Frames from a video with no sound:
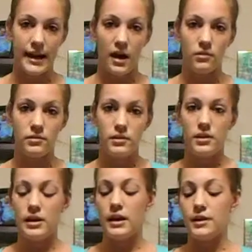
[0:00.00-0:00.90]
it out.
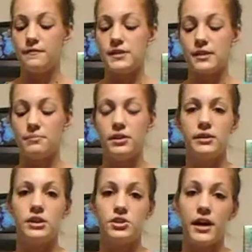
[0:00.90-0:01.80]
And if it's
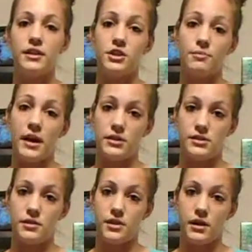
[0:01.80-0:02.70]
completely dry, then your
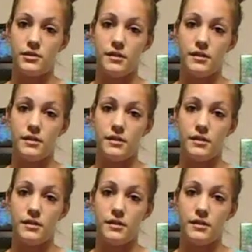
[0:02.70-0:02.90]
brownies are done.